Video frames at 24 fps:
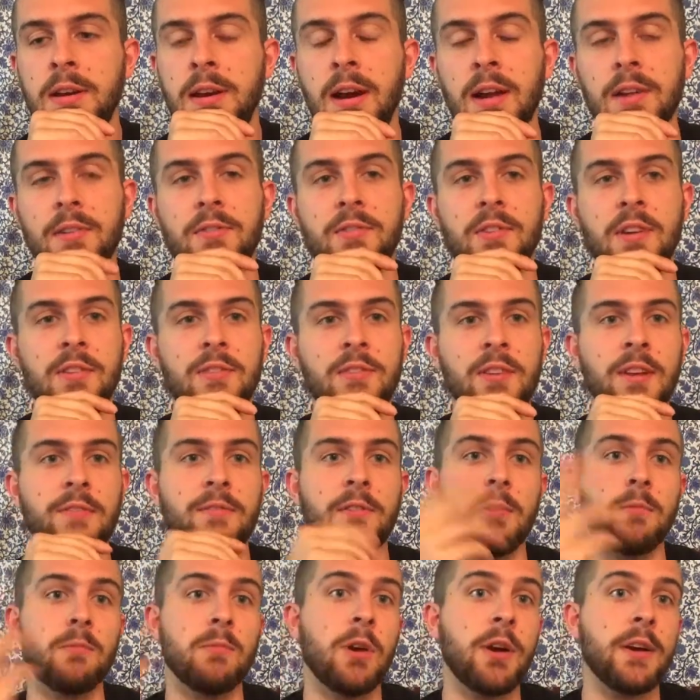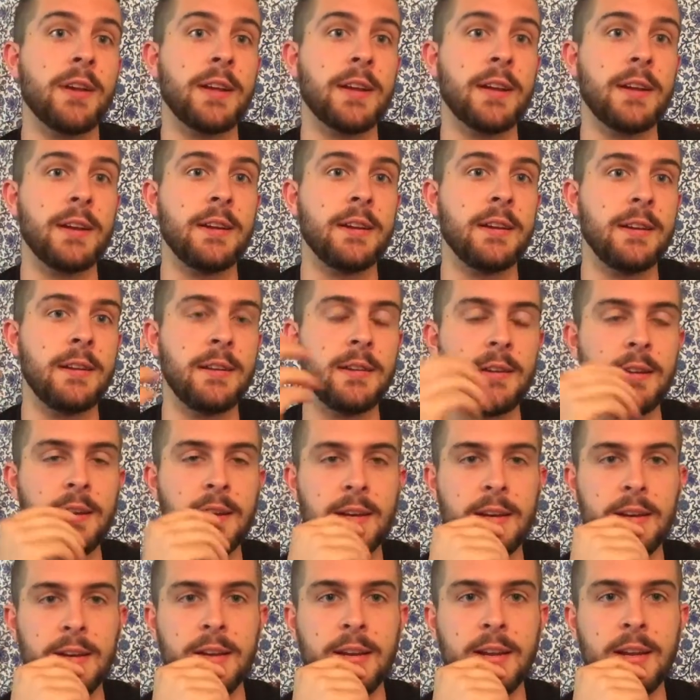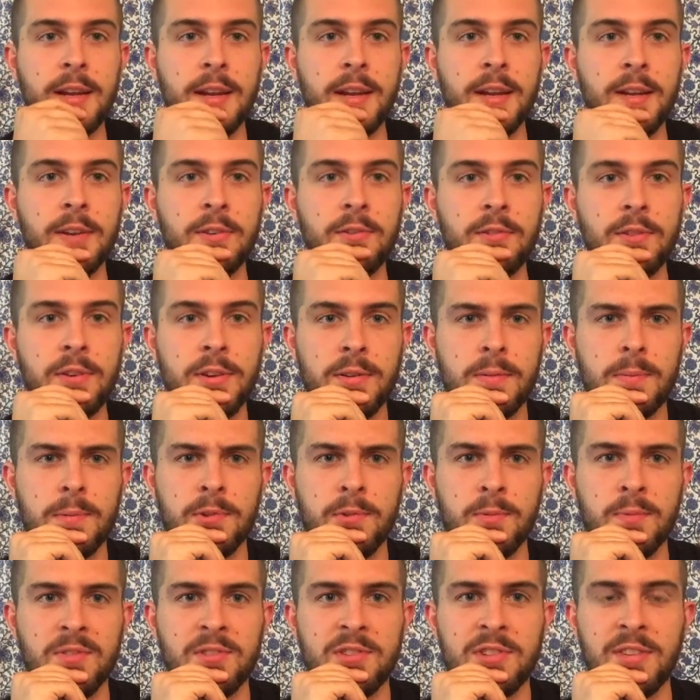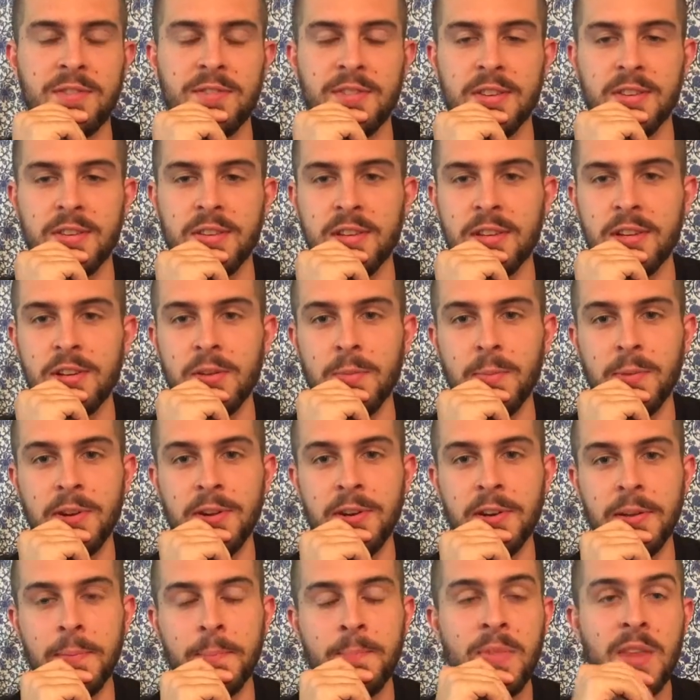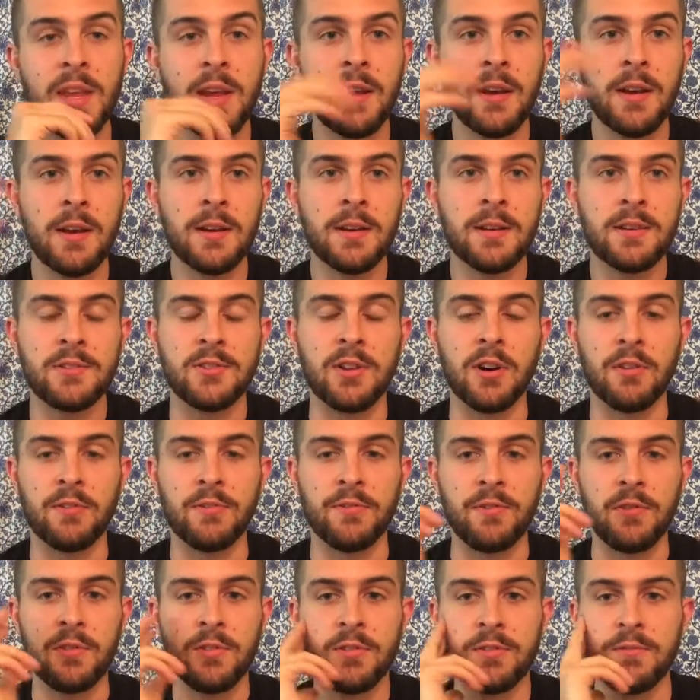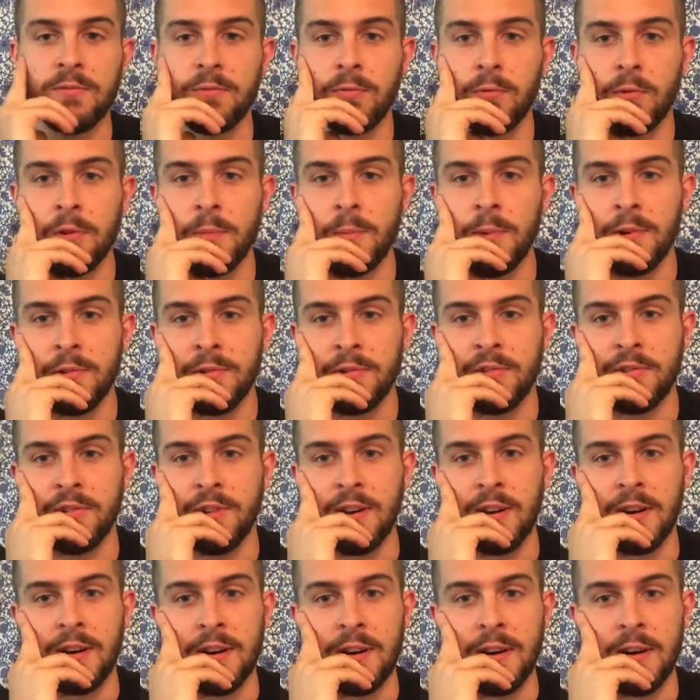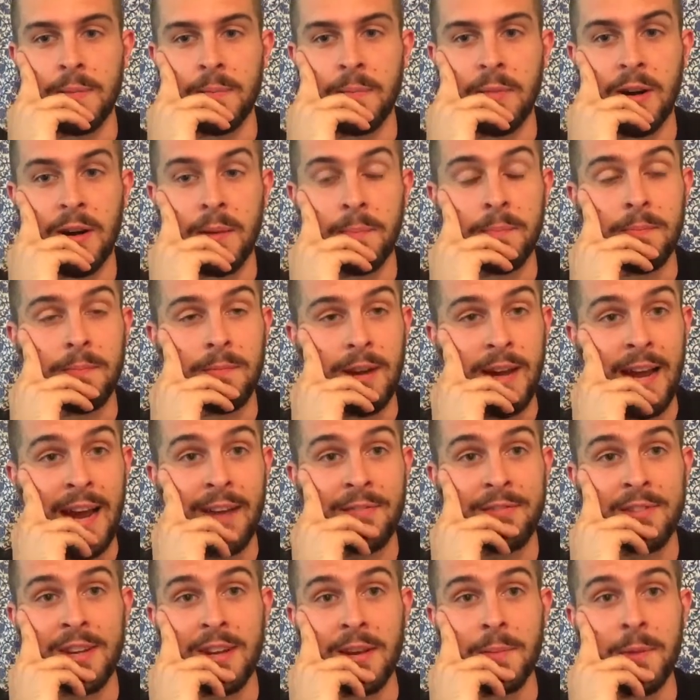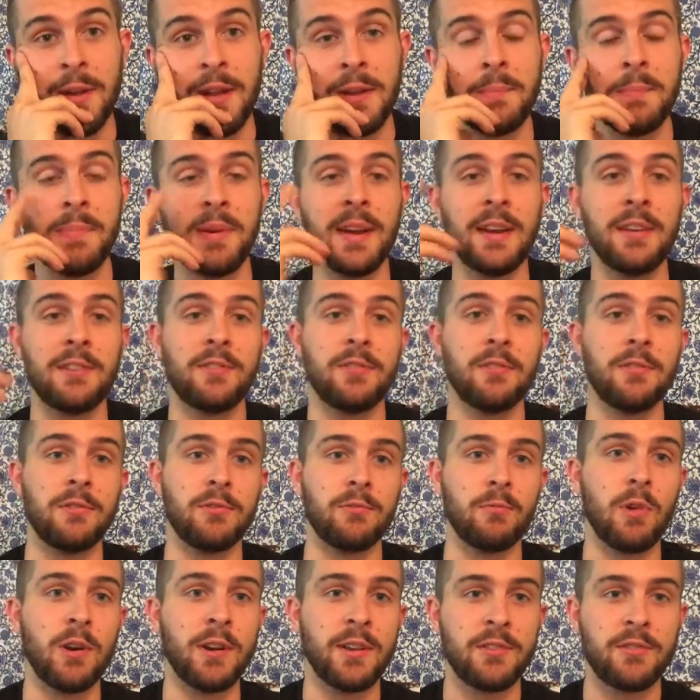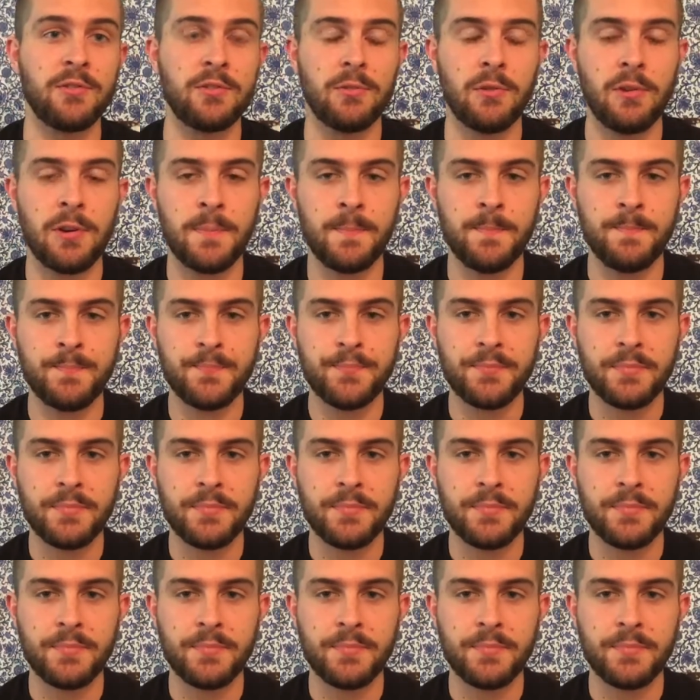to stay safe while running in heat and specifically humidity. So first and foremost, I have to commend Pacer's running store